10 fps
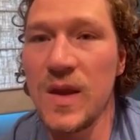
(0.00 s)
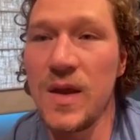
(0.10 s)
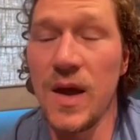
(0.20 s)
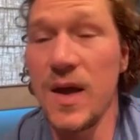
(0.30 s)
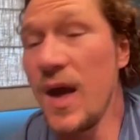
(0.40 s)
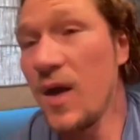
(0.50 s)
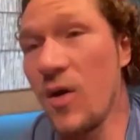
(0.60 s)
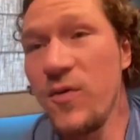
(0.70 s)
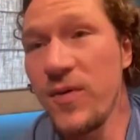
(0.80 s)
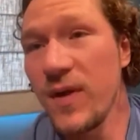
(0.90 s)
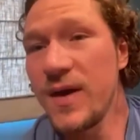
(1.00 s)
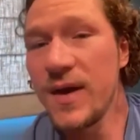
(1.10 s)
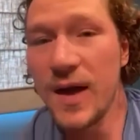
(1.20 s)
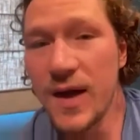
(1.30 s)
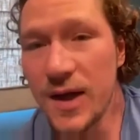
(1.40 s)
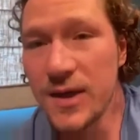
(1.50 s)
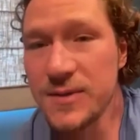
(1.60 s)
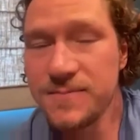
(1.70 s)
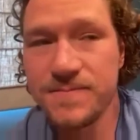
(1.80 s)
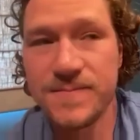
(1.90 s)
Yeah, hopefully.
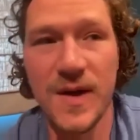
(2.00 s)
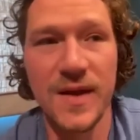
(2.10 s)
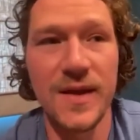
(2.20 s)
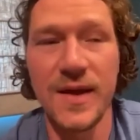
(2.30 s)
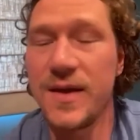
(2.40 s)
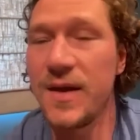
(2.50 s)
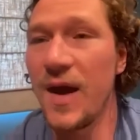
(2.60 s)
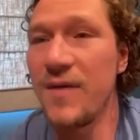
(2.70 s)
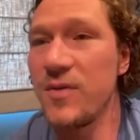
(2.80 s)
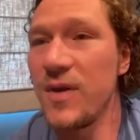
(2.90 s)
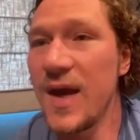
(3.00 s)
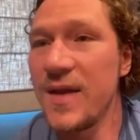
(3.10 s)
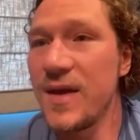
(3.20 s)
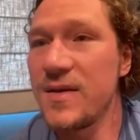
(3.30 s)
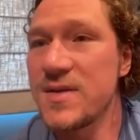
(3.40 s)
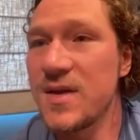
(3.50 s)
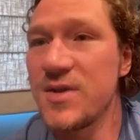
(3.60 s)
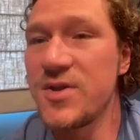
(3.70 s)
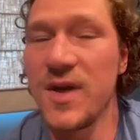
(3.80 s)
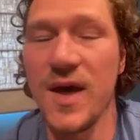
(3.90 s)
I think I haven't really had that
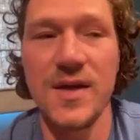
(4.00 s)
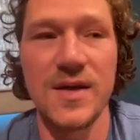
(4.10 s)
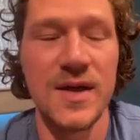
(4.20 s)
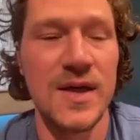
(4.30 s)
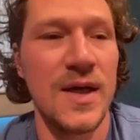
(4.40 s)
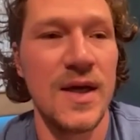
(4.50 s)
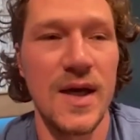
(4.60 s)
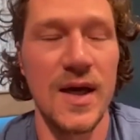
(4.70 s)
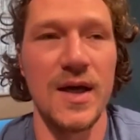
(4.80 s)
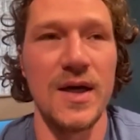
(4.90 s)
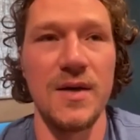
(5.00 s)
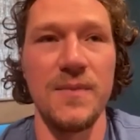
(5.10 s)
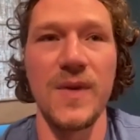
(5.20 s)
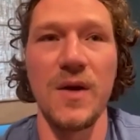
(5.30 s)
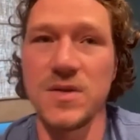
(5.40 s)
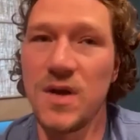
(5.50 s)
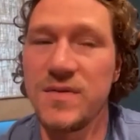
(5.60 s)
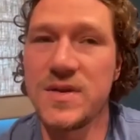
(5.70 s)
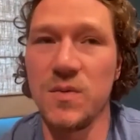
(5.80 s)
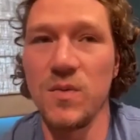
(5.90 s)
discussion yet. And that was
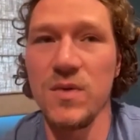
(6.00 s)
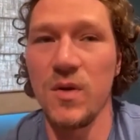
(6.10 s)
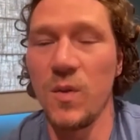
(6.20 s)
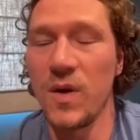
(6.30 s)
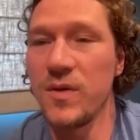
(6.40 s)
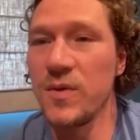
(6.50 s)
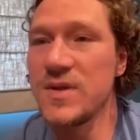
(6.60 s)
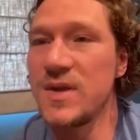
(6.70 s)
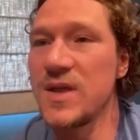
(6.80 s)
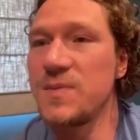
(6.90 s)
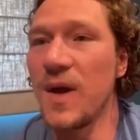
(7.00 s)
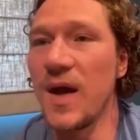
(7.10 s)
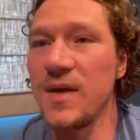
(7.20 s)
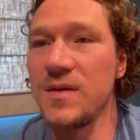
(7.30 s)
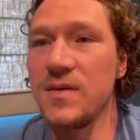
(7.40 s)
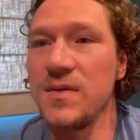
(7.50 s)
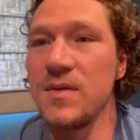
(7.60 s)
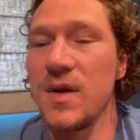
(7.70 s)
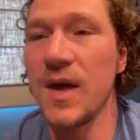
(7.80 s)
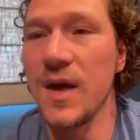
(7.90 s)
obviously, you know, one of the reasonings behind
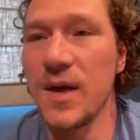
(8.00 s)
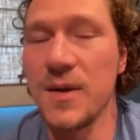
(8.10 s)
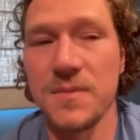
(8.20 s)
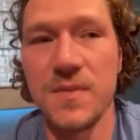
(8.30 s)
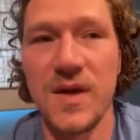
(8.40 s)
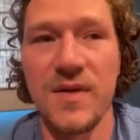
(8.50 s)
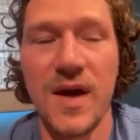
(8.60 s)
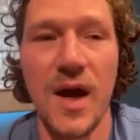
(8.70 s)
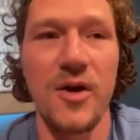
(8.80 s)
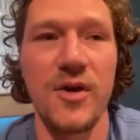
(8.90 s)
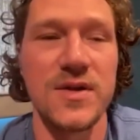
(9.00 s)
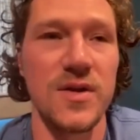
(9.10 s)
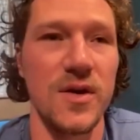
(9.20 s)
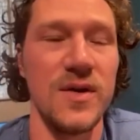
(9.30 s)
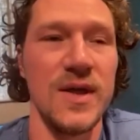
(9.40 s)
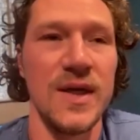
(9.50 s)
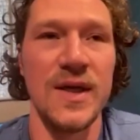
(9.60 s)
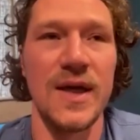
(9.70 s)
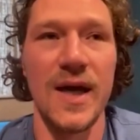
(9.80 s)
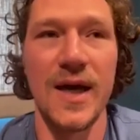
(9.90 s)
leaving Calgary. So
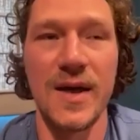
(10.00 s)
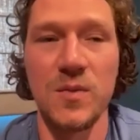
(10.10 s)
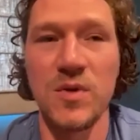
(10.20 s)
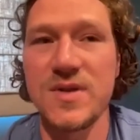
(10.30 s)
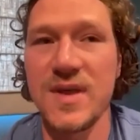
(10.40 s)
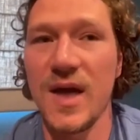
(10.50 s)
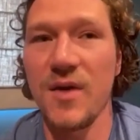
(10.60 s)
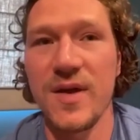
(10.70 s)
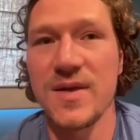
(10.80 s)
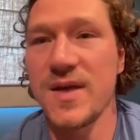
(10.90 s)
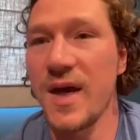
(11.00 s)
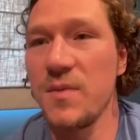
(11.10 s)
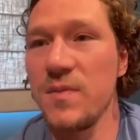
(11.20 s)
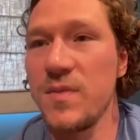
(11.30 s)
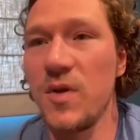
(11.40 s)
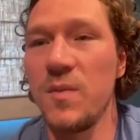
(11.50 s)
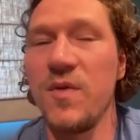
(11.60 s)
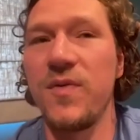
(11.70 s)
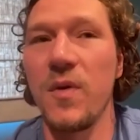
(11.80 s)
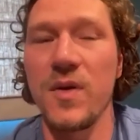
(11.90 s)
we'll see how things kind of, you know,
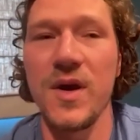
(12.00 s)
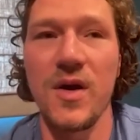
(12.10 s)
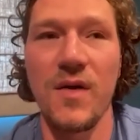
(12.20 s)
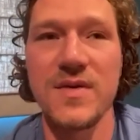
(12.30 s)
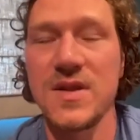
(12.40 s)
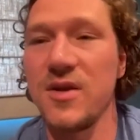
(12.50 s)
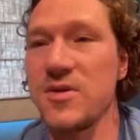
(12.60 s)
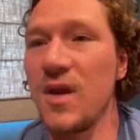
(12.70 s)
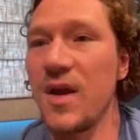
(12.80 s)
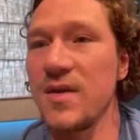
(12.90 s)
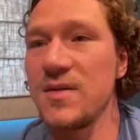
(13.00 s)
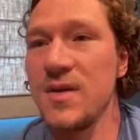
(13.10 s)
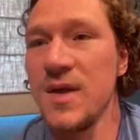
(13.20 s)
move forward here. Obviously, there's a lot of